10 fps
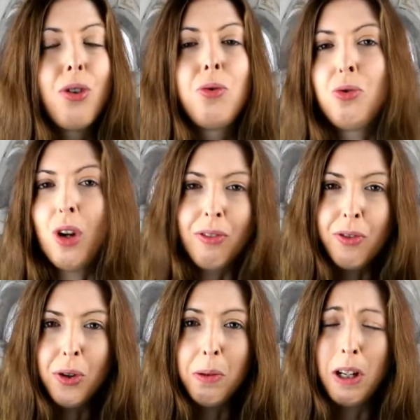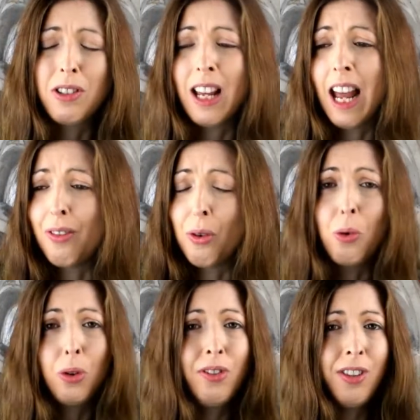straightforward, because I have
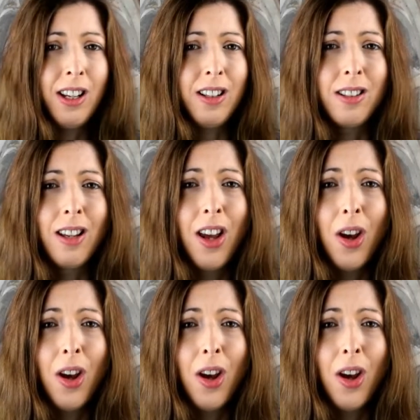all the figures